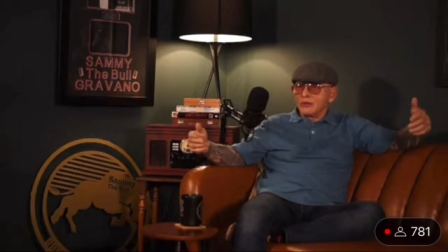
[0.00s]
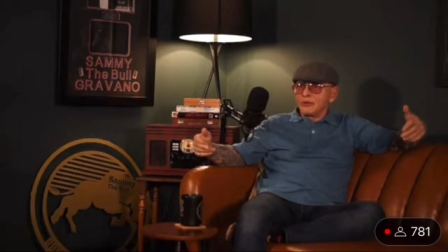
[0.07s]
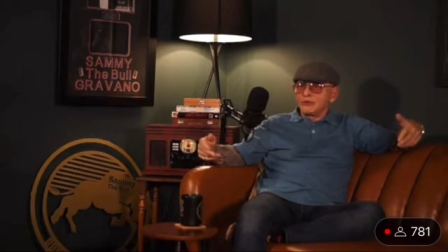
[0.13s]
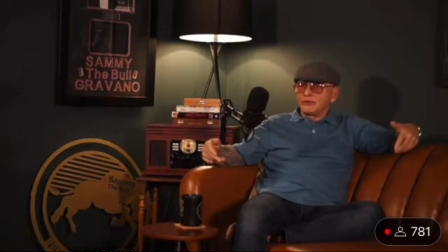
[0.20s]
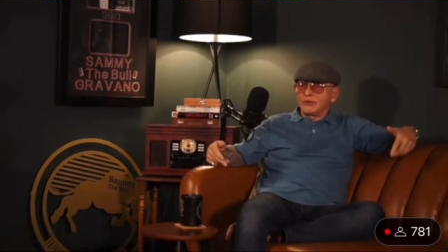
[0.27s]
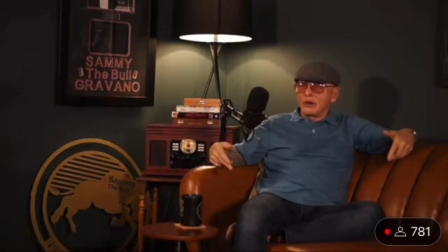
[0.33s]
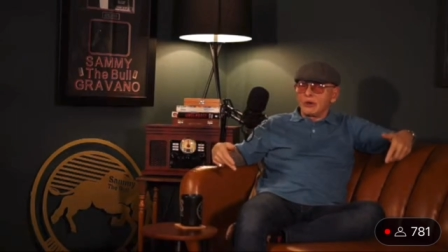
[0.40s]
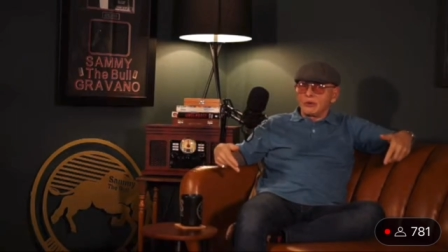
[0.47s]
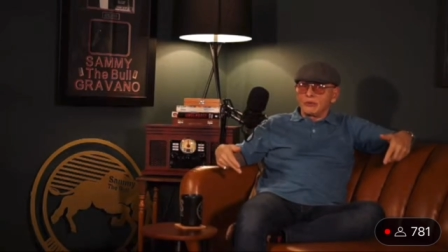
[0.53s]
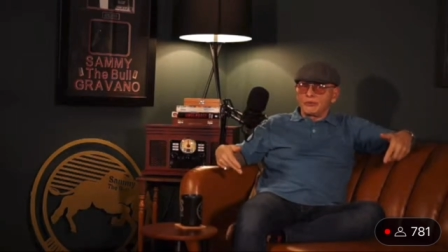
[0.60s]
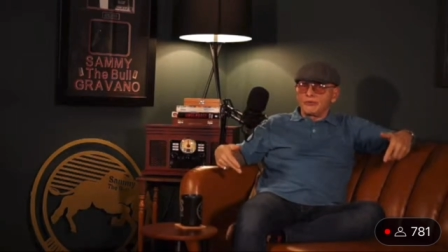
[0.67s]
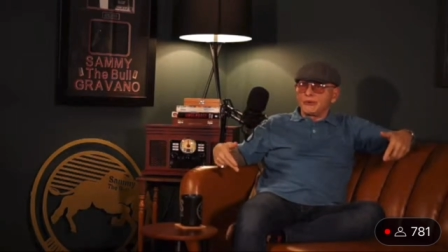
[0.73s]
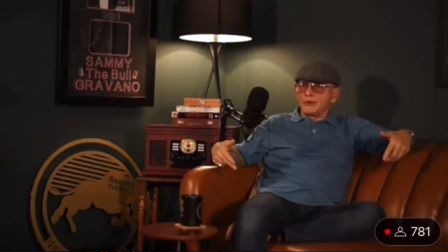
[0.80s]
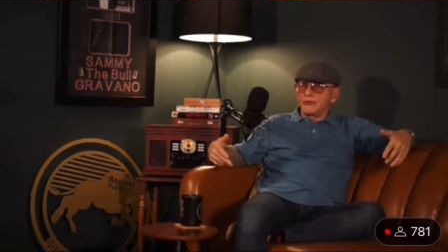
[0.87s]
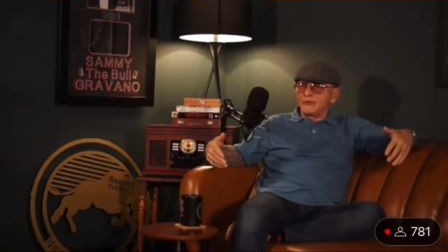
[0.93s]
So
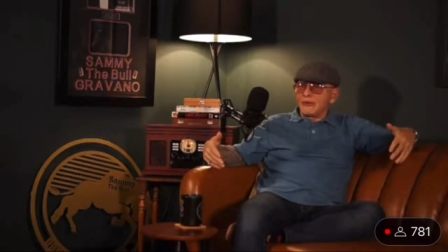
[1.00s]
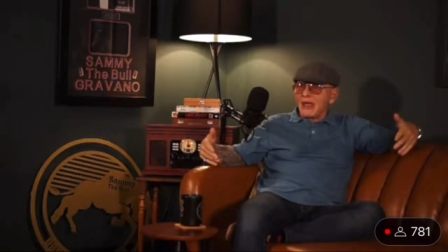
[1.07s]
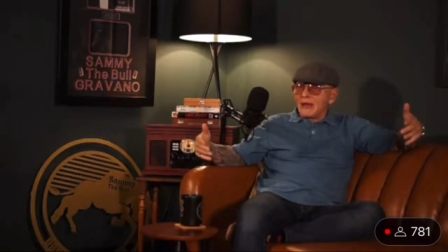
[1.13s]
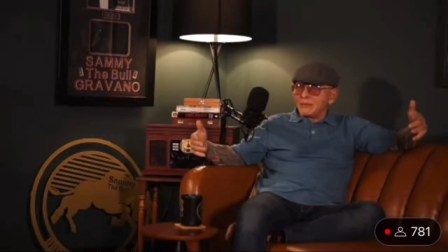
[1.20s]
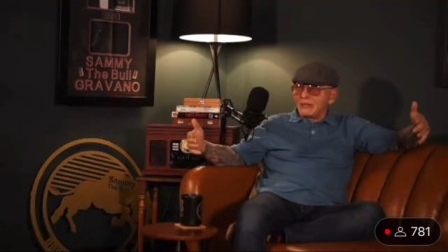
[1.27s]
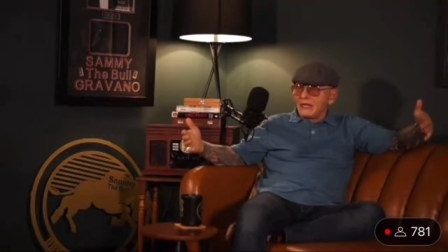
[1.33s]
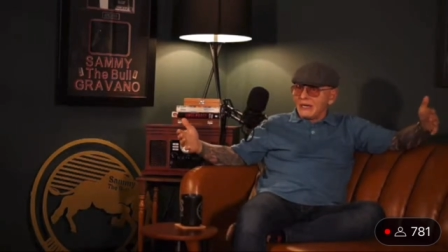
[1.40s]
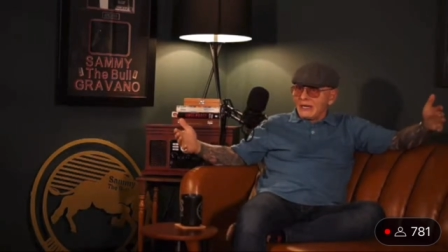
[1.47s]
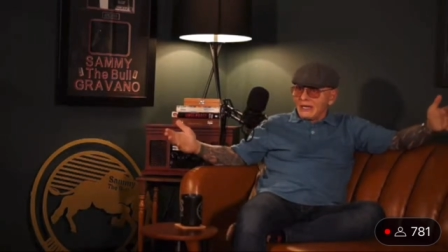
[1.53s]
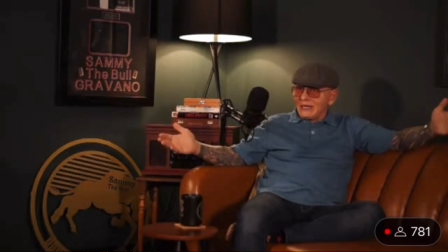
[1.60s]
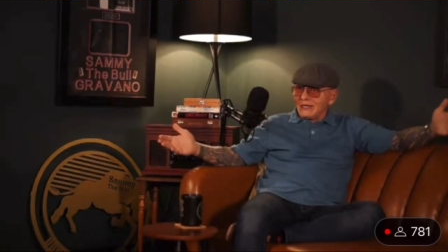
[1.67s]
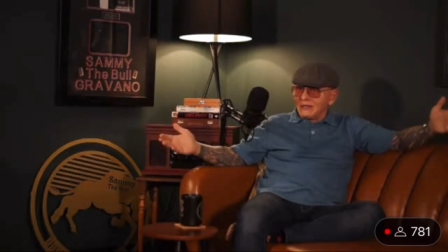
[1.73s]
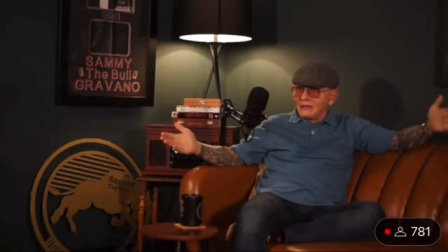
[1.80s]
for the family to eat,